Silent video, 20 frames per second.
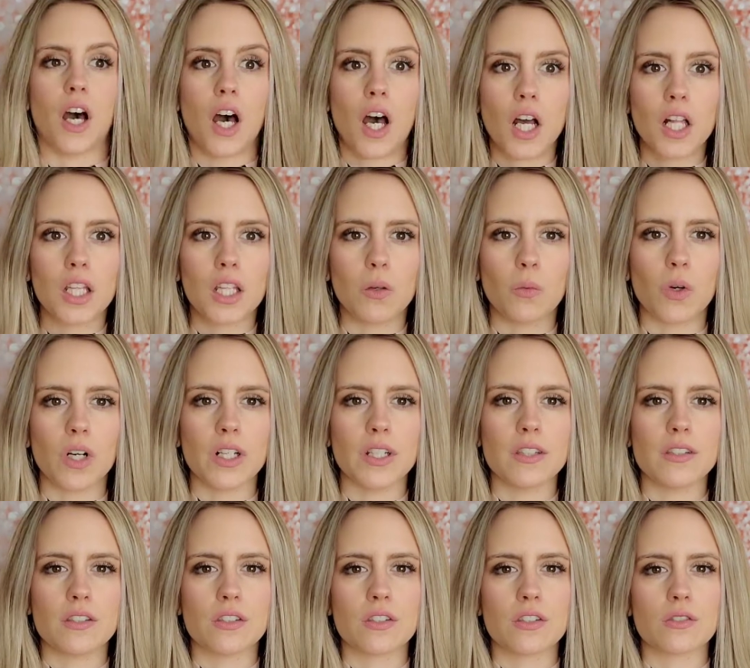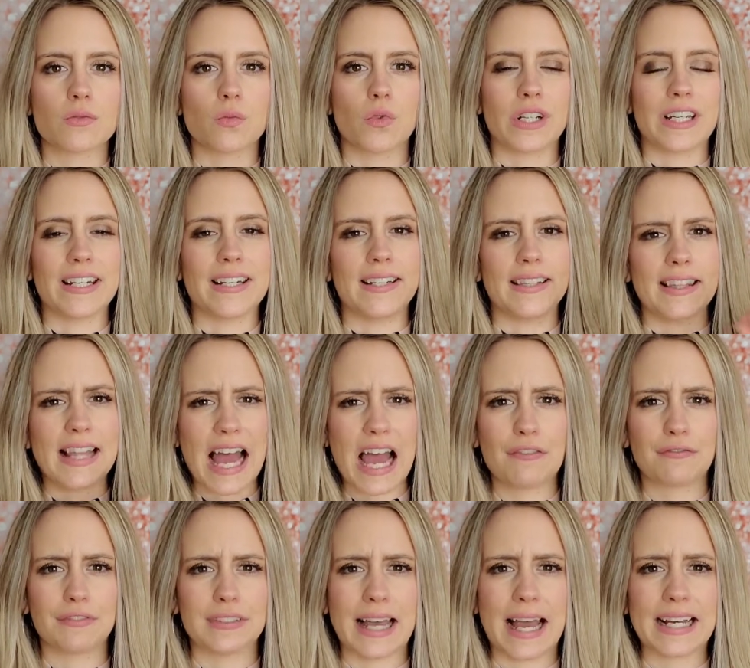ugly ones were getting
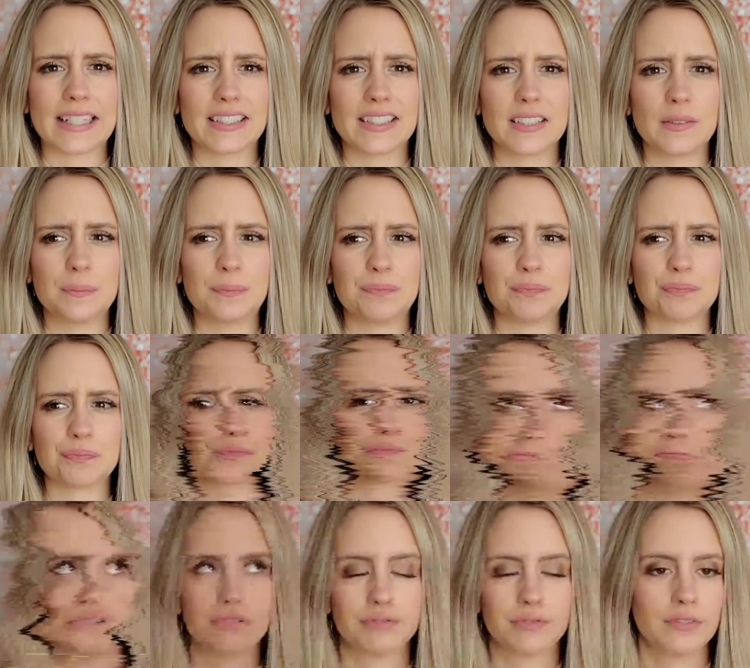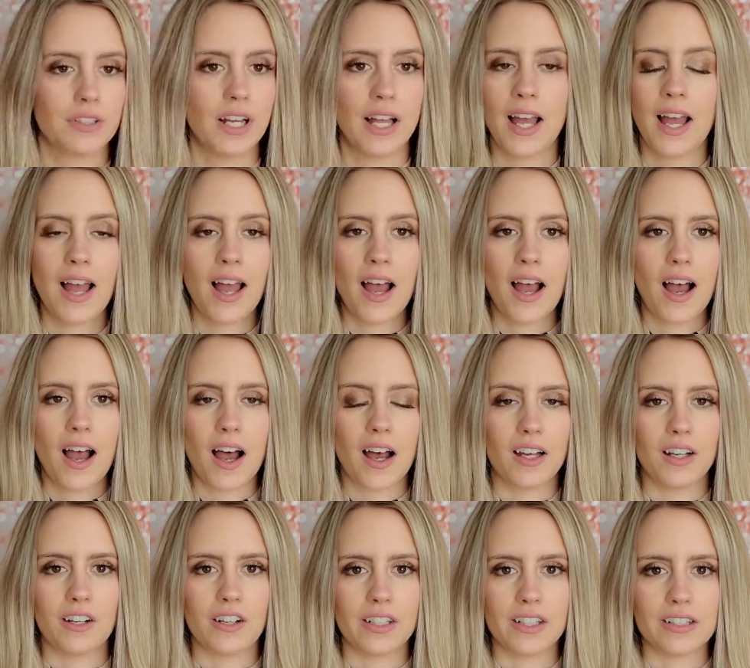laughed at. I
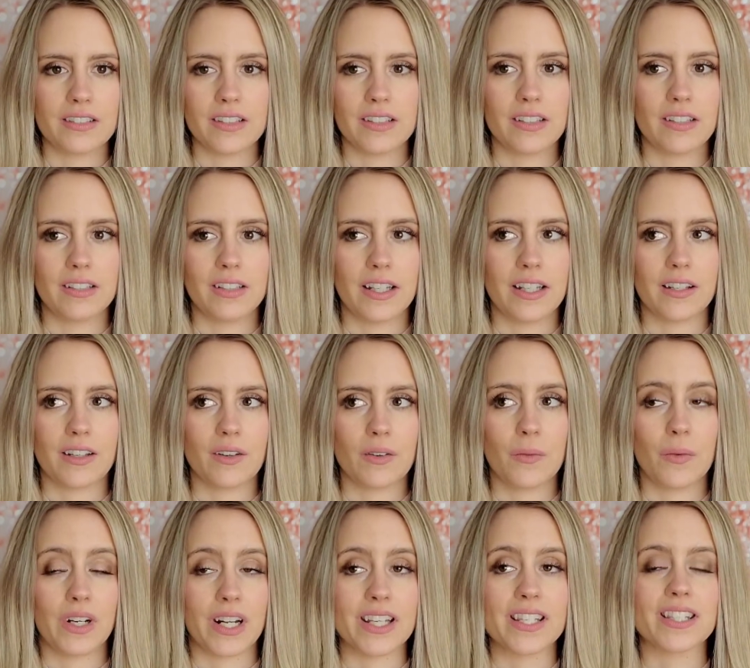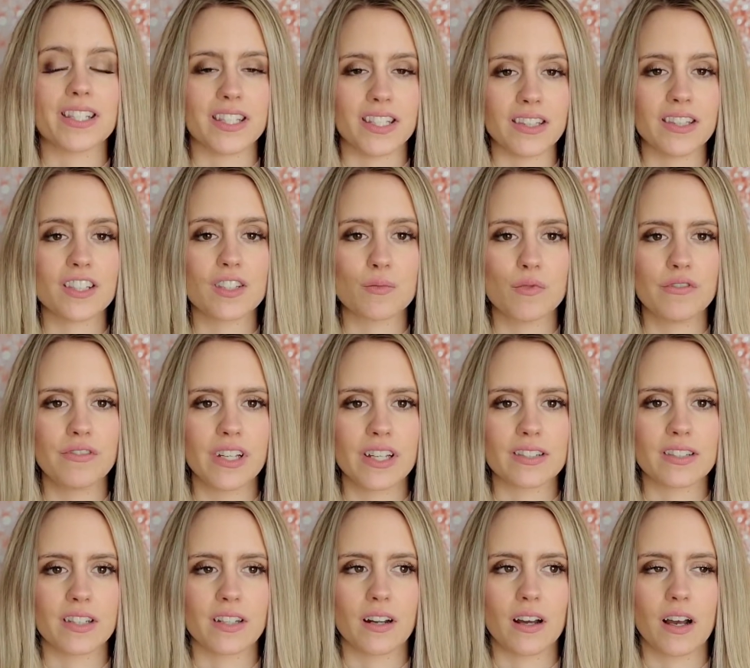honestly, like, when I seen this movie, I
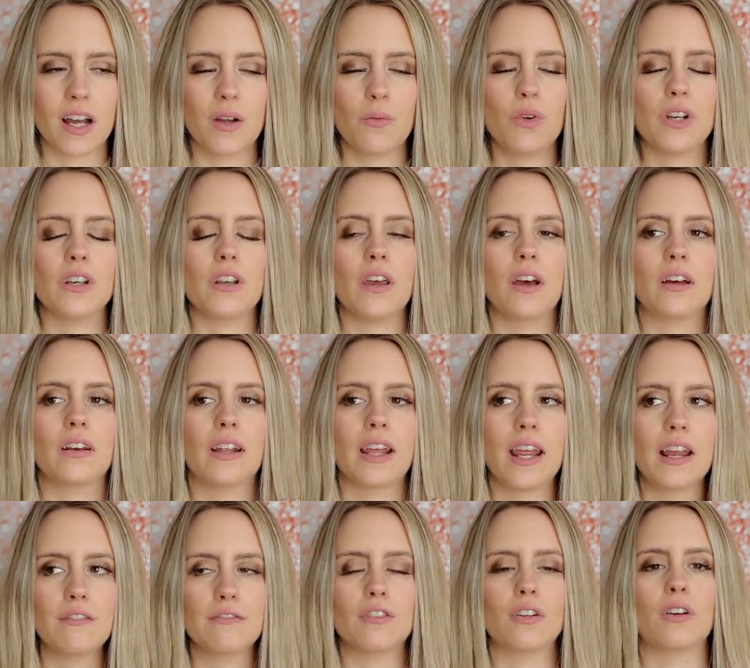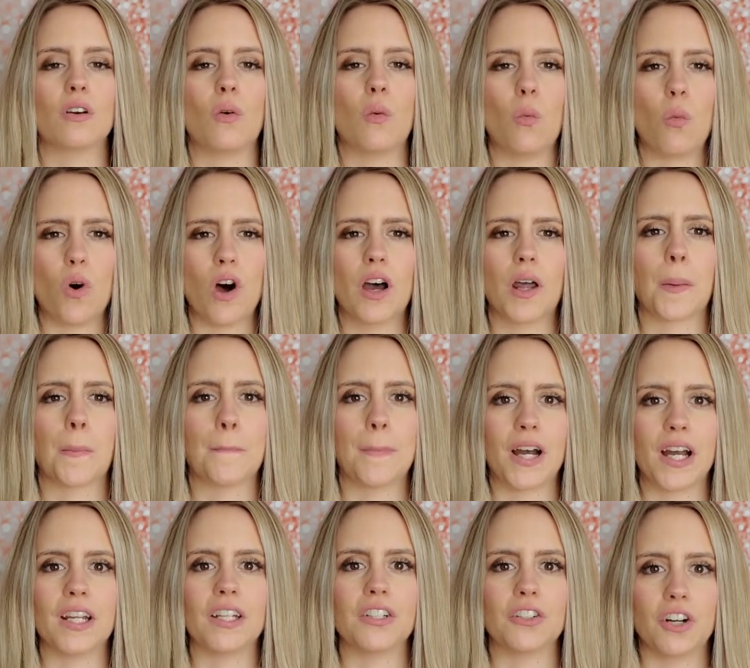said, I would not ever want
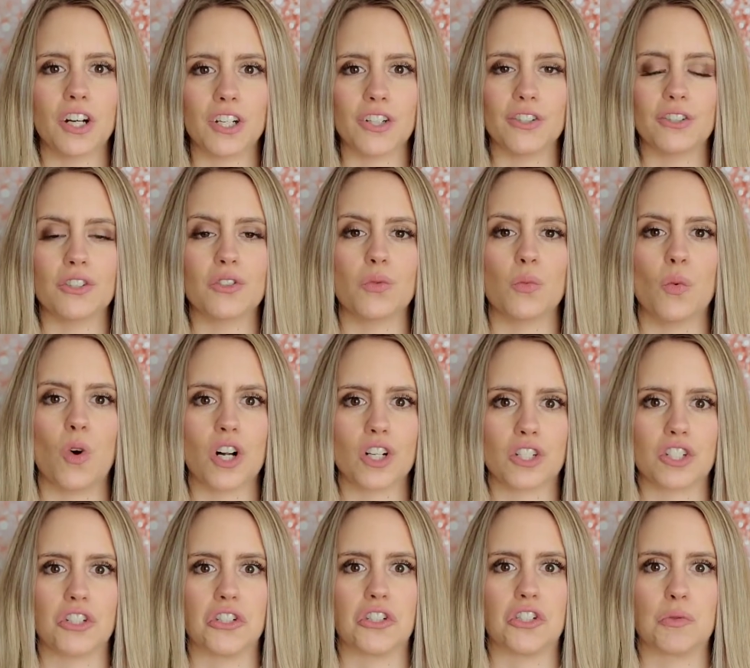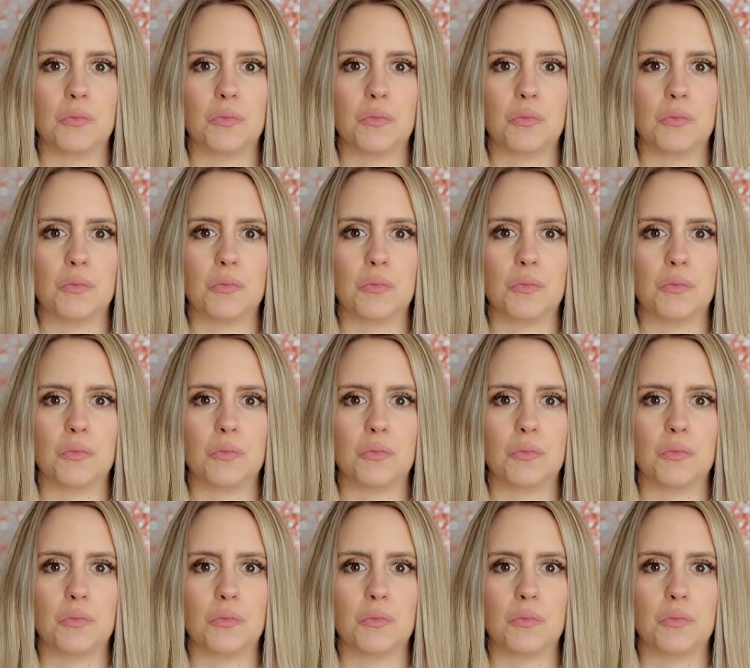my daughter to watch this